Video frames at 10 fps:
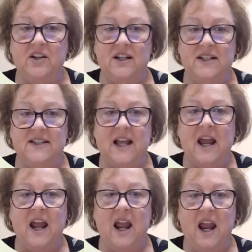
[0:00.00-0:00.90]
and
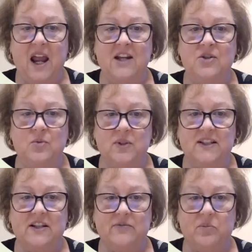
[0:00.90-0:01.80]
risk of
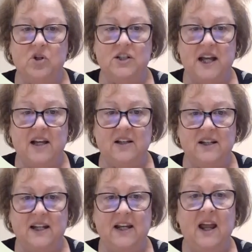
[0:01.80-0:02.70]
mortality
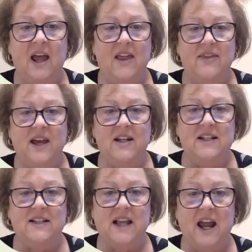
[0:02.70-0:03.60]
that is
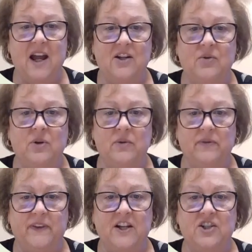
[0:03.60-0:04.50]
accurate
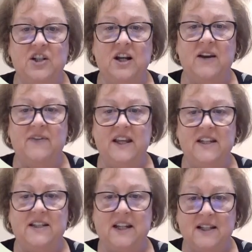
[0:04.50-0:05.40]
reflection of the
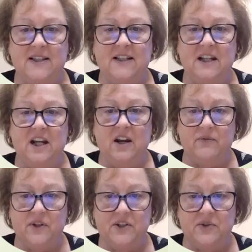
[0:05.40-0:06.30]
intensity of
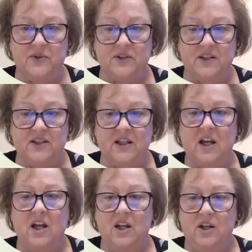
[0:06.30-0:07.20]
resources
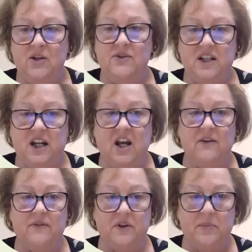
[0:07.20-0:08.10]
used to care
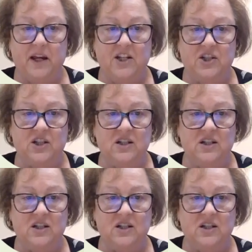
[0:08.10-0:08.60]
for the patient.